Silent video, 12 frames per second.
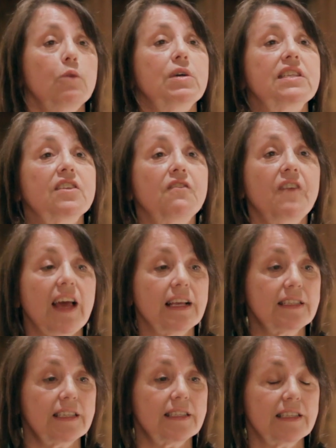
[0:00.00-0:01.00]
was the
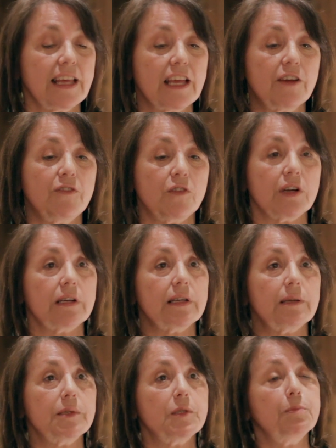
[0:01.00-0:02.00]
fastest lake for
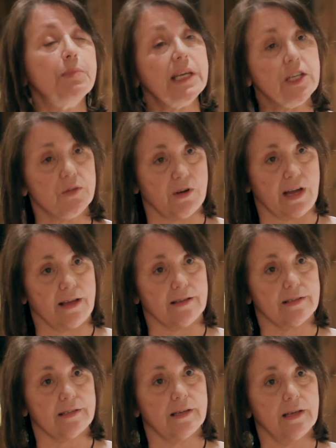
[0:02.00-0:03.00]
speed
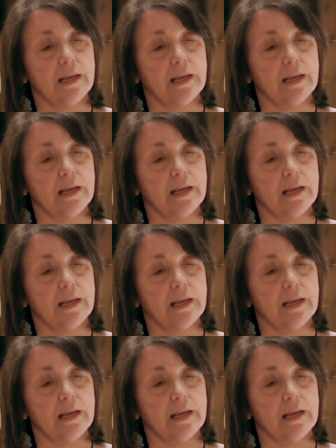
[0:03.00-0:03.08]
trials.